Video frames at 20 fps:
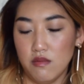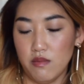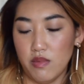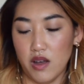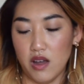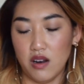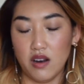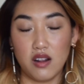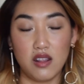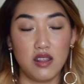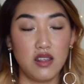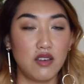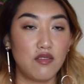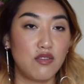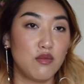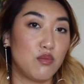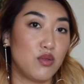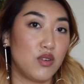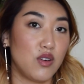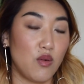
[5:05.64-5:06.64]
But anything
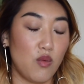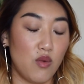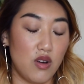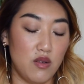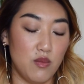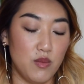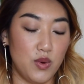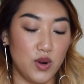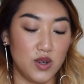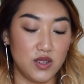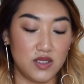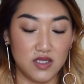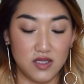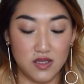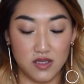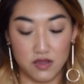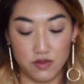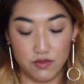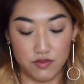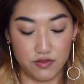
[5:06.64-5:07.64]
from Pier 1 Imports
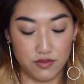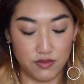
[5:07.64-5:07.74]
is